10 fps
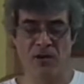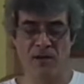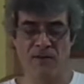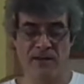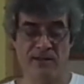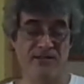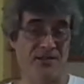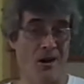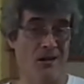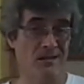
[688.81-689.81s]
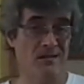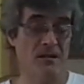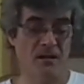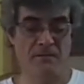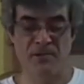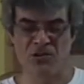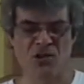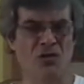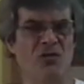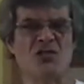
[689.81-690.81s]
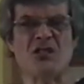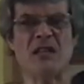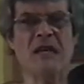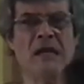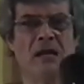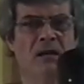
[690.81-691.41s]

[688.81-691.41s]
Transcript: if it's the artist or not, but she looks skinny.